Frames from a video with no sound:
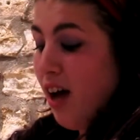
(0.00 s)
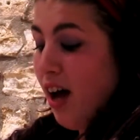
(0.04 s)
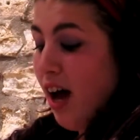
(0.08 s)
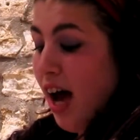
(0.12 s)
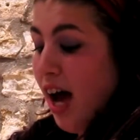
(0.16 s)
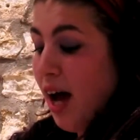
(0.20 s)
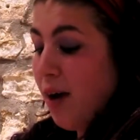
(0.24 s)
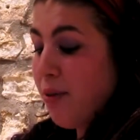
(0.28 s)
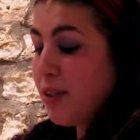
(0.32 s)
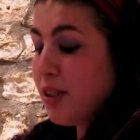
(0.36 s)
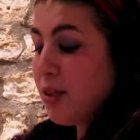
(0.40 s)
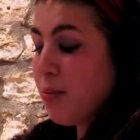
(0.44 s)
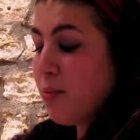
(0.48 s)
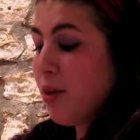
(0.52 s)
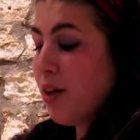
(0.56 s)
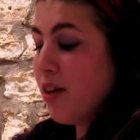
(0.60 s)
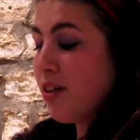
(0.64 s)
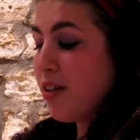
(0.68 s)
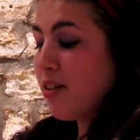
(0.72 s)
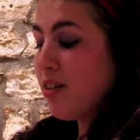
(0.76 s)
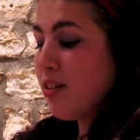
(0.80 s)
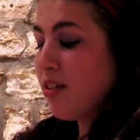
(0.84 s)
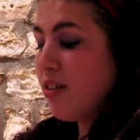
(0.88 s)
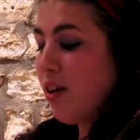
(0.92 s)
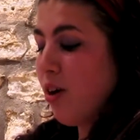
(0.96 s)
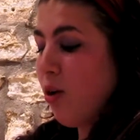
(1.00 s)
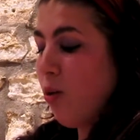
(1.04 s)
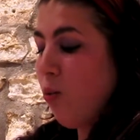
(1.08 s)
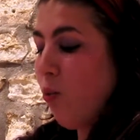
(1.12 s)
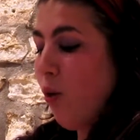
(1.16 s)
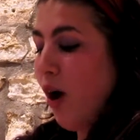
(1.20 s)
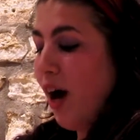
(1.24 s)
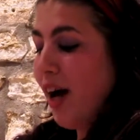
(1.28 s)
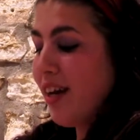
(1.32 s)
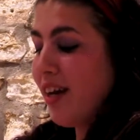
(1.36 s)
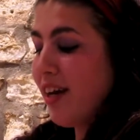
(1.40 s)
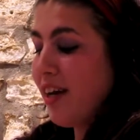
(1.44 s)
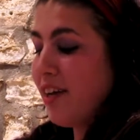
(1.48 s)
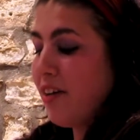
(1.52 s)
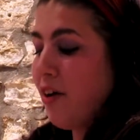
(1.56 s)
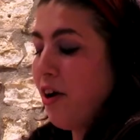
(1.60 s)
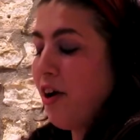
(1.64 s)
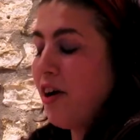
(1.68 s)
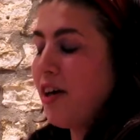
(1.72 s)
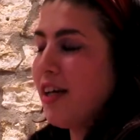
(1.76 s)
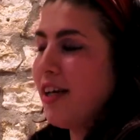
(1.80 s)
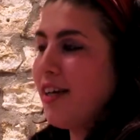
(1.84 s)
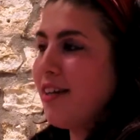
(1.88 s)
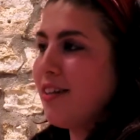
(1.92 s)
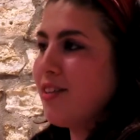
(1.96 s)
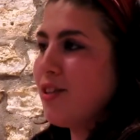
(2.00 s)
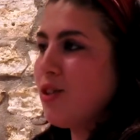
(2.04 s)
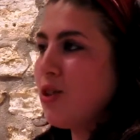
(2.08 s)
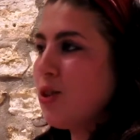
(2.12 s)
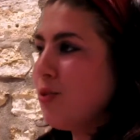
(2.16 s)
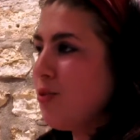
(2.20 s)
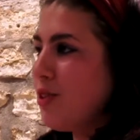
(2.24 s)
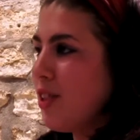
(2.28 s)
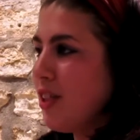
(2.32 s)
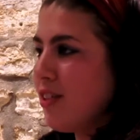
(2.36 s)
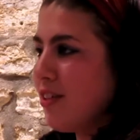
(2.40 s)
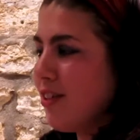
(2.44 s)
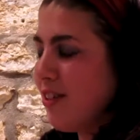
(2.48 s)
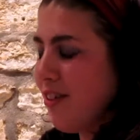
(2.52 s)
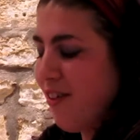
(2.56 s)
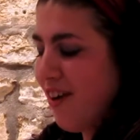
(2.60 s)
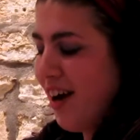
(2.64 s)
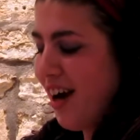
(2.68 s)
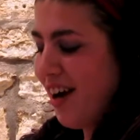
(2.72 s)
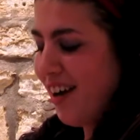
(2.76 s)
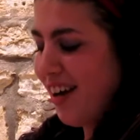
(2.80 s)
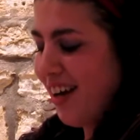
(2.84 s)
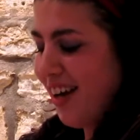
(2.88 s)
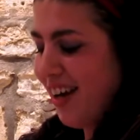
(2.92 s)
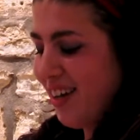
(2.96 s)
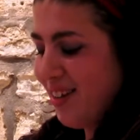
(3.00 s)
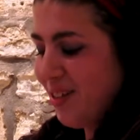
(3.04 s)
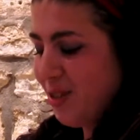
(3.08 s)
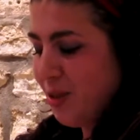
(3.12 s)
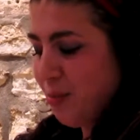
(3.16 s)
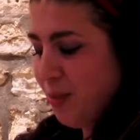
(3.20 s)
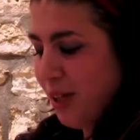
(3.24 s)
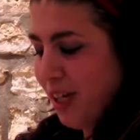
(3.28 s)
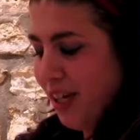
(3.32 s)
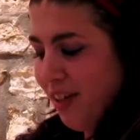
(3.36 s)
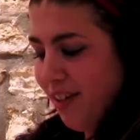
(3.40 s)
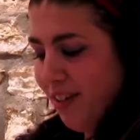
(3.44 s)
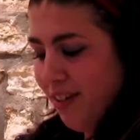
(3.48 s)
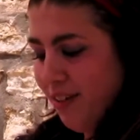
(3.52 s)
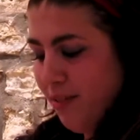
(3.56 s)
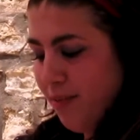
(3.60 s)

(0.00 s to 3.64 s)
I was amongst a wide-eyed audience who didn't know how to handle me.